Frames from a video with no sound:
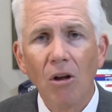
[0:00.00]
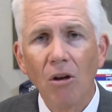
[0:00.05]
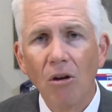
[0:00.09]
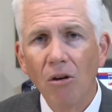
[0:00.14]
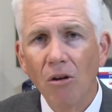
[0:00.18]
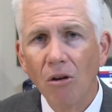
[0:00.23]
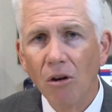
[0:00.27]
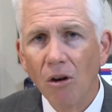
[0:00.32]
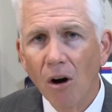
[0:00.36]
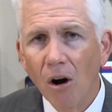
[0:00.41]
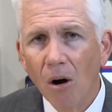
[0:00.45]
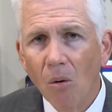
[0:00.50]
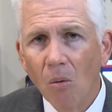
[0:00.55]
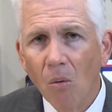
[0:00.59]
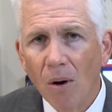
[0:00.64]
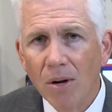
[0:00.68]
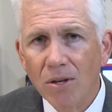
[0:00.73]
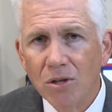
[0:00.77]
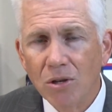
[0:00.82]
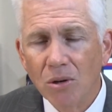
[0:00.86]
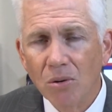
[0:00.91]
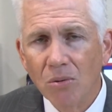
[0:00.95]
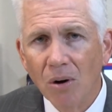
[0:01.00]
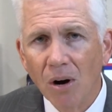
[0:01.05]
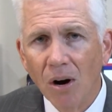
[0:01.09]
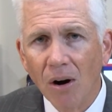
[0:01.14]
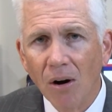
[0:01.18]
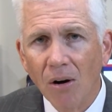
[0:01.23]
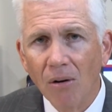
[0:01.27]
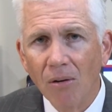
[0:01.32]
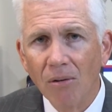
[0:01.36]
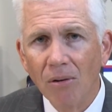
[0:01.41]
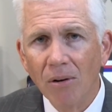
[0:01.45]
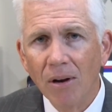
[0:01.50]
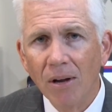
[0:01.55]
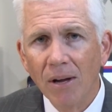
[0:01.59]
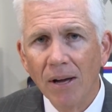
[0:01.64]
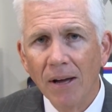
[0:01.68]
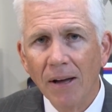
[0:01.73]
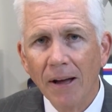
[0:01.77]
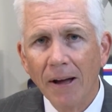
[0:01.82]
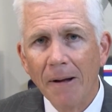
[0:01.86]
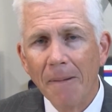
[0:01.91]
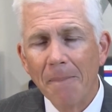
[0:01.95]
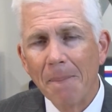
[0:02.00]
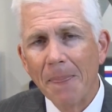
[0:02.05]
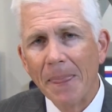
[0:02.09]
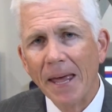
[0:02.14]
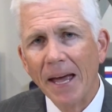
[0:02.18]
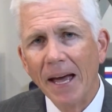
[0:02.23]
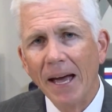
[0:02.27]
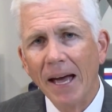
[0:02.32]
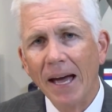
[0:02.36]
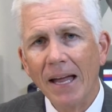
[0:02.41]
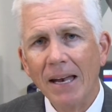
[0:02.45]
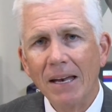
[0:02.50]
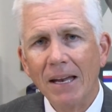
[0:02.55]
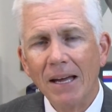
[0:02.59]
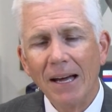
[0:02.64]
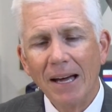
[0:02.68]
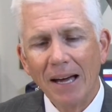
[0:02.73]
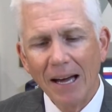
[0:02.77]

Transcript: Know what you own, and